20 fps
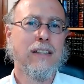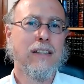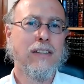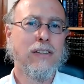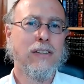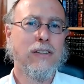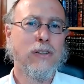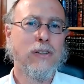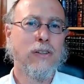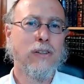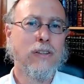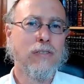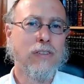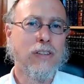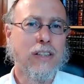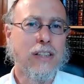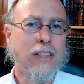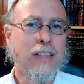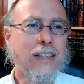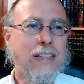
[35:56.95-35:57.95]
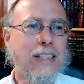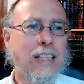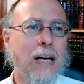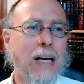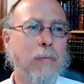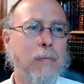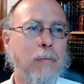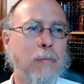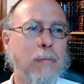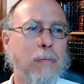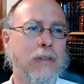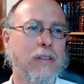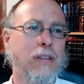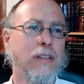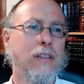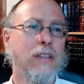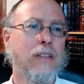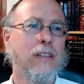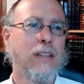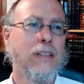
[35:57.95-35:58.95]
They sort of just accept
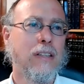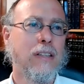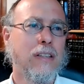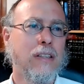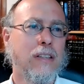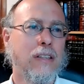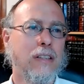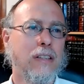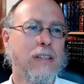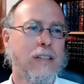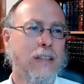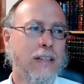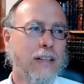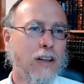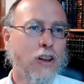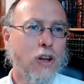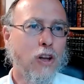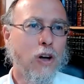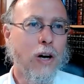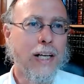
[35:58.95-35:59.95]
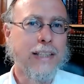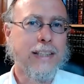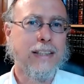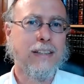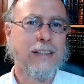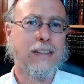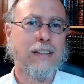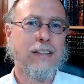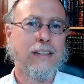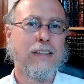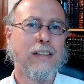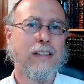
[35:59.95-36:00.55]
the loss